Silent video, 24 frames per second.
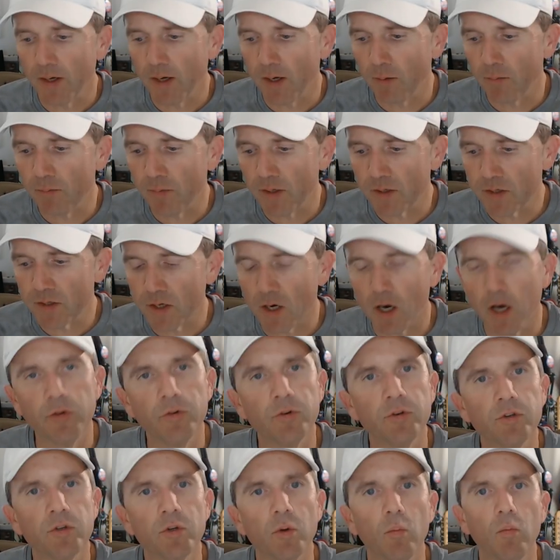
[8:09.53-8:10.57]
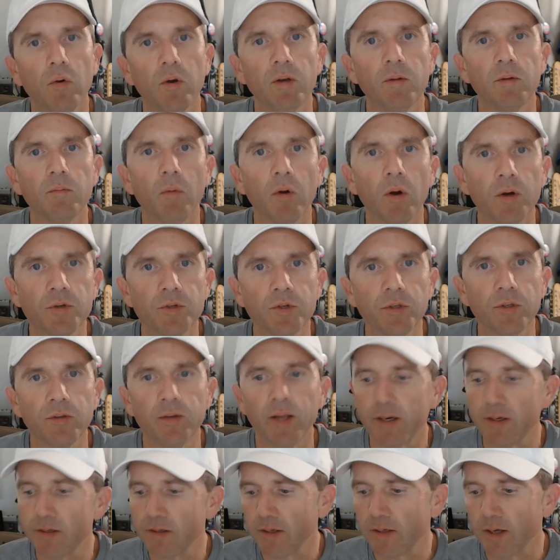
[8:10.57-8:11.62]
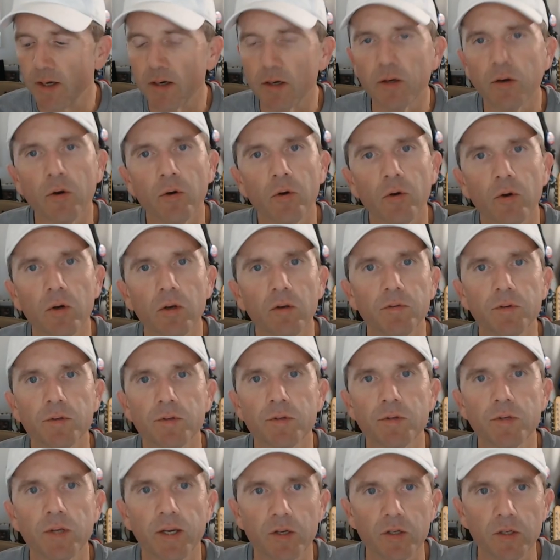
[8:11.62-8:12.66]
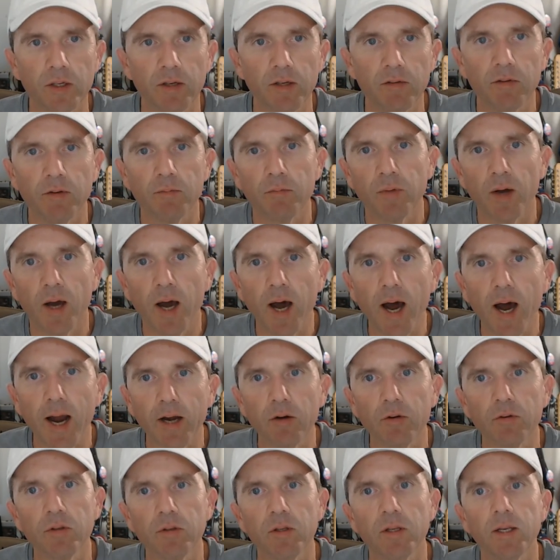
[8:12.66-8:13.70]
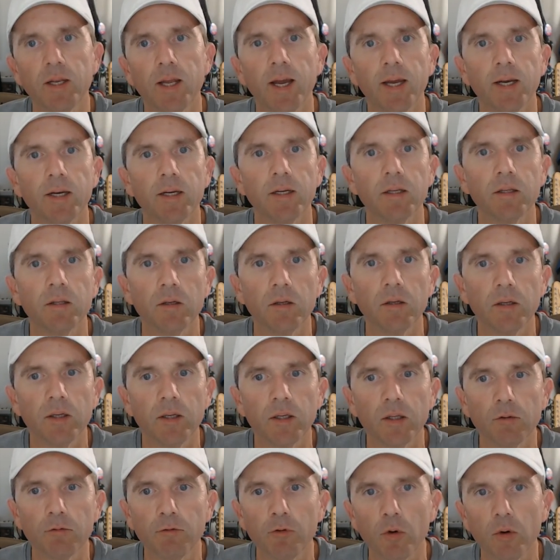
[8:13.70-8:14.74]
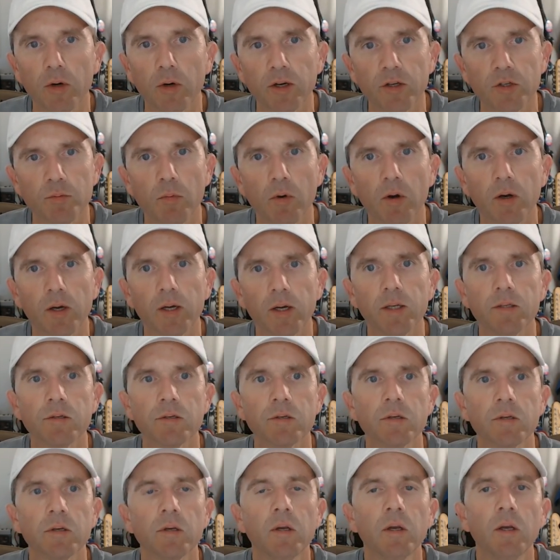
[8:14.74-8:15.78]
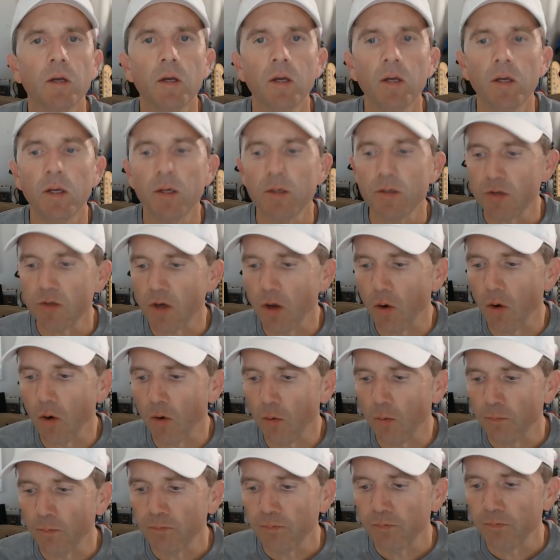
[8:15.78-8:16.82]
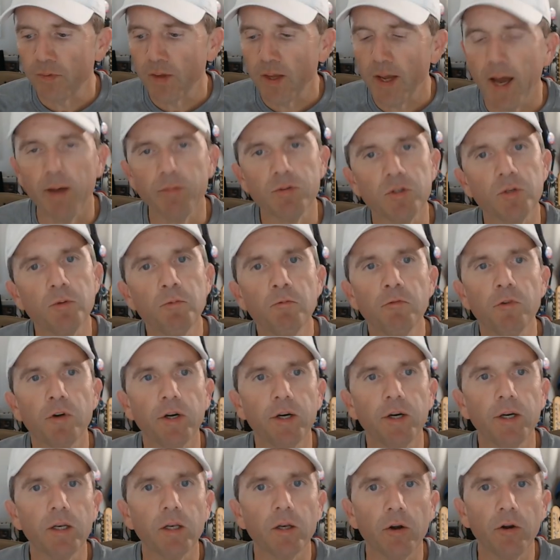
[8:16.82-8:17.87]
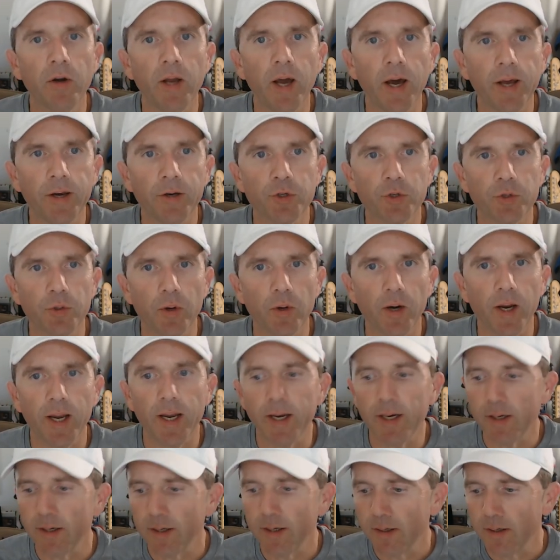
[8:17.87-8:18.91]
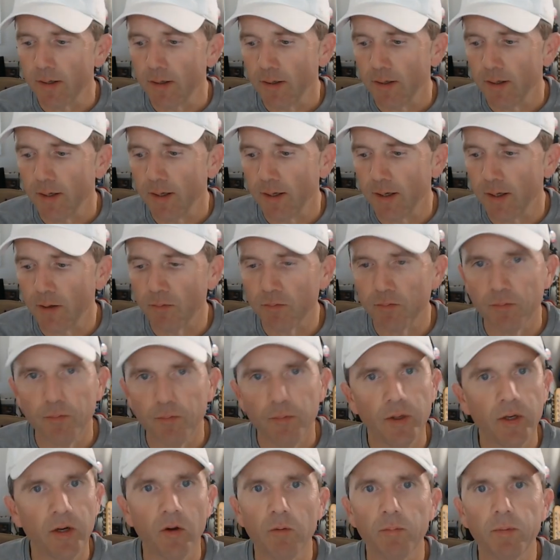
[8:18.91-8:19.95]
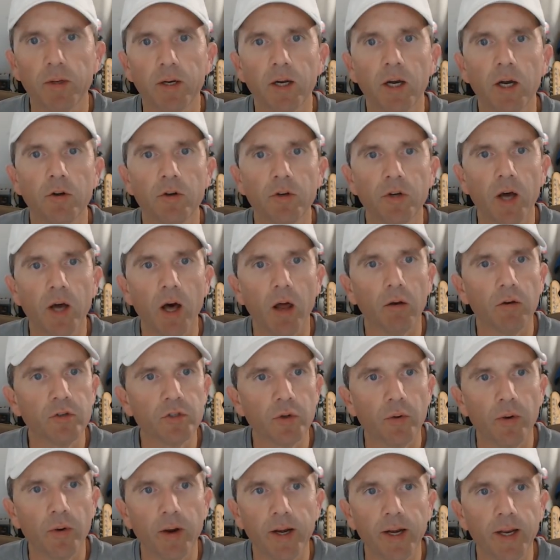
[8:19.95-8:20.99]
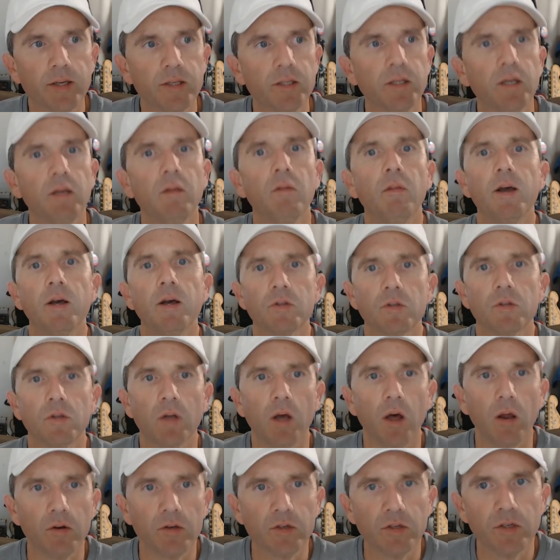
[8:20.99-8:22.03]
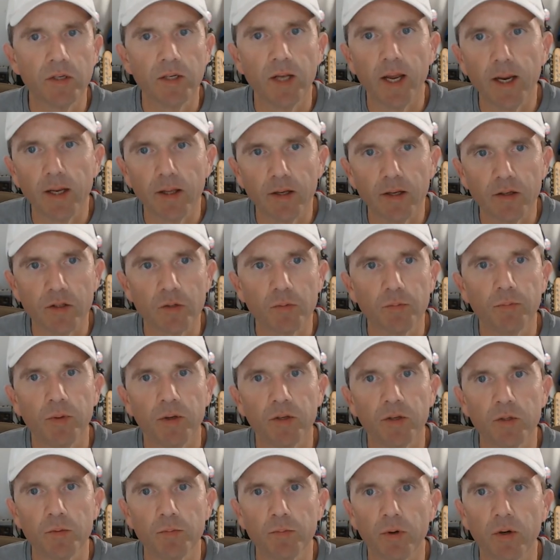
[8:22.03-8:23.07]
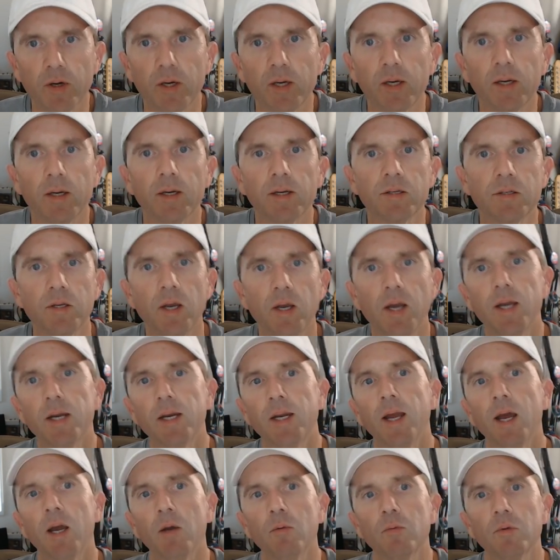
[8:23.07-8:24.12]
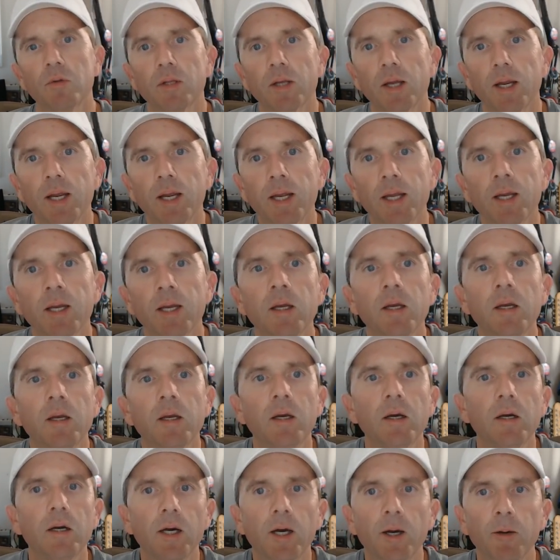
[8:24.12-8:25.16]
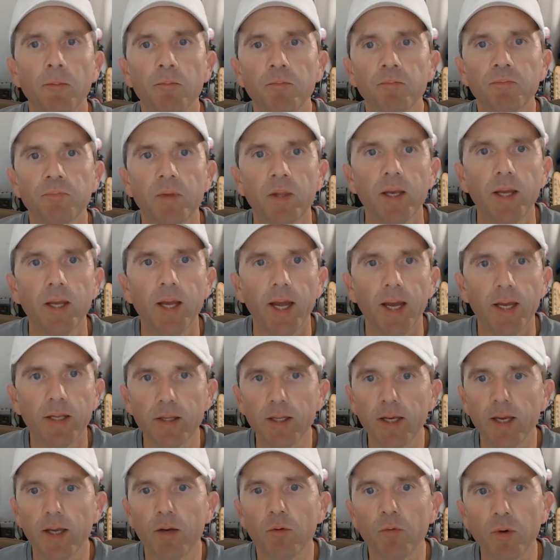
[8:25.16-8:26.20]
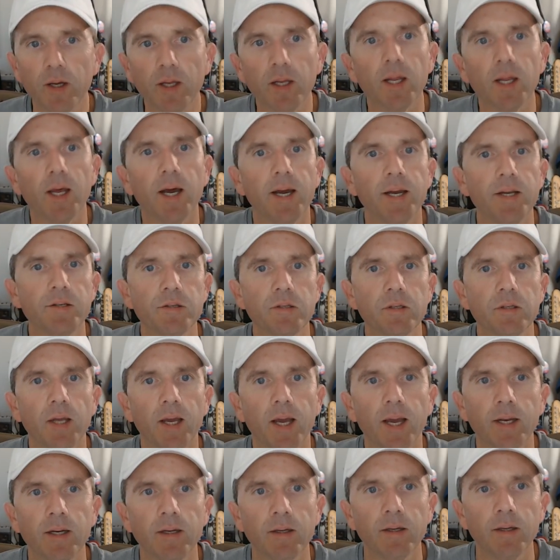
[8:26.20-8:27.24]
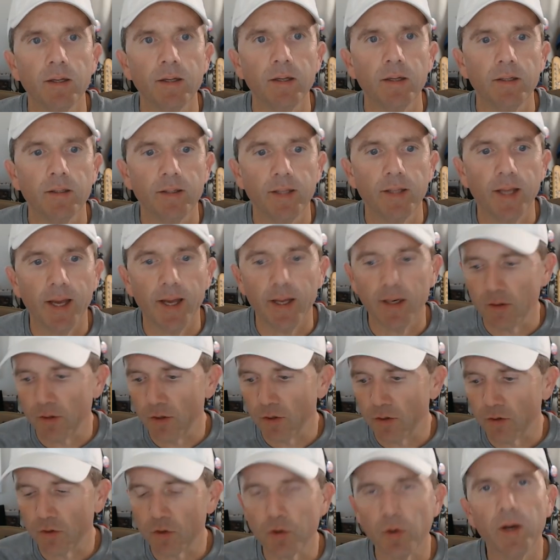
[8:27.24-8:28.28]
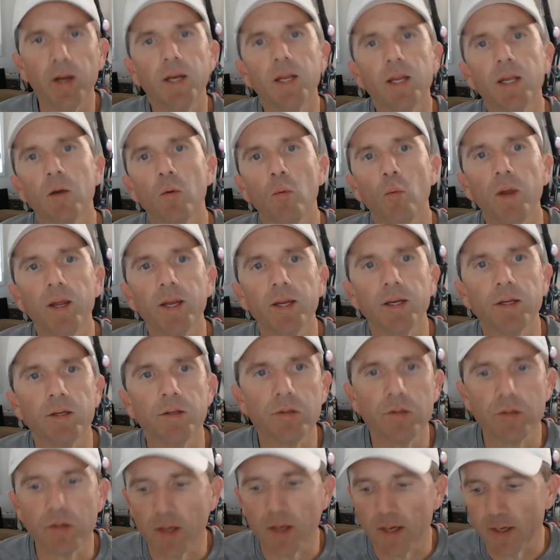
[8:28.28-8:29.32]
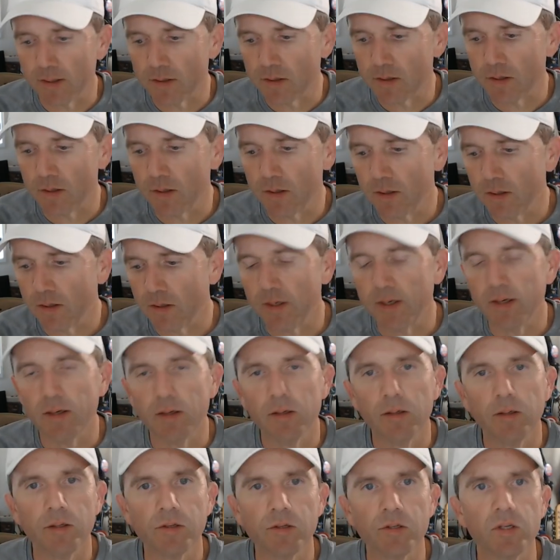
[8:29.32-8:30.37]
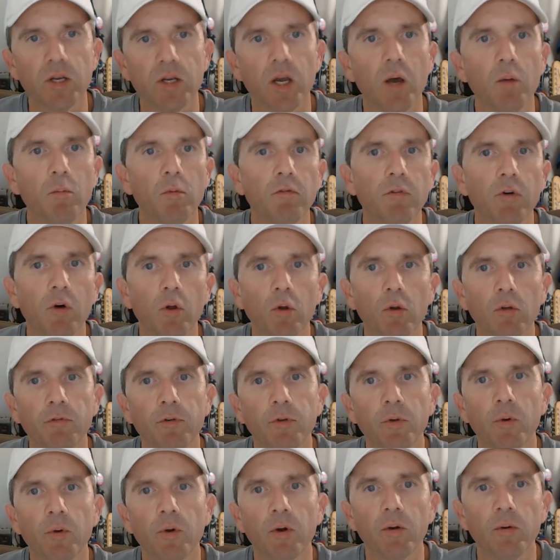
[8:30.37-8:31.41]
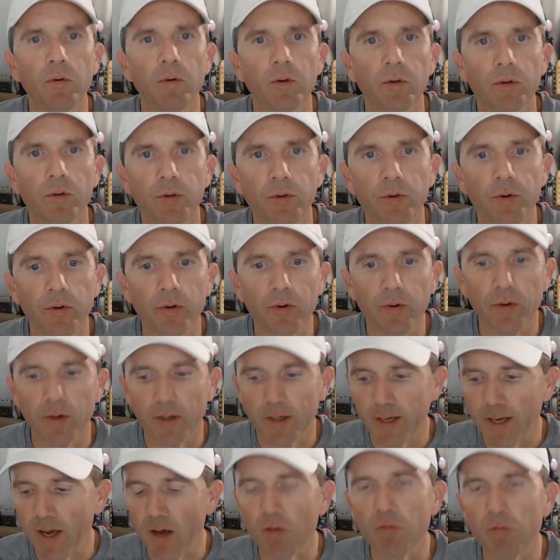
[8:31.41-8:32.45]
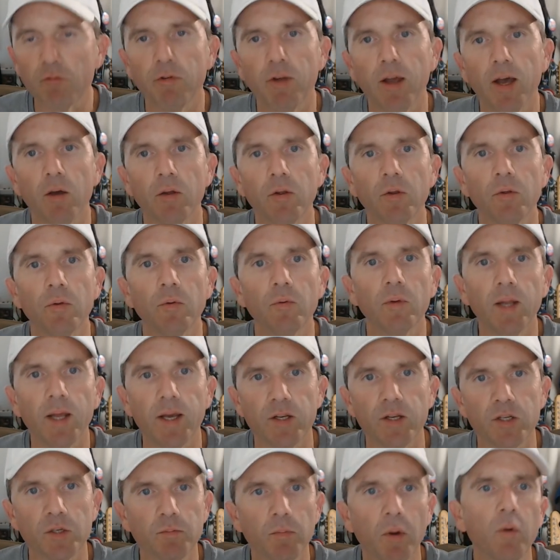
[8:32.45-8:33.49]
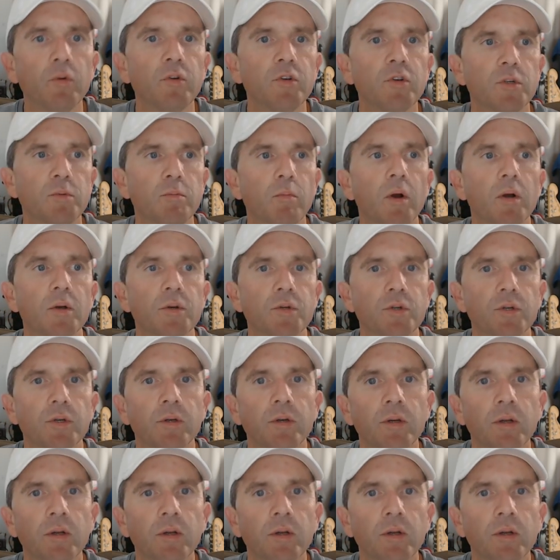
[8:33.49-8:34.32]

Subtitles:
It's 100-to-1 margin. That is not unheard of. It's actually even higher than that in the Forex markets. So have some fun, learn how to trade. $100 creating a $10,000 stake, that's pretty exciting, I would think. And then realize that your trading wins, that the sum of all of your account value less bonus margin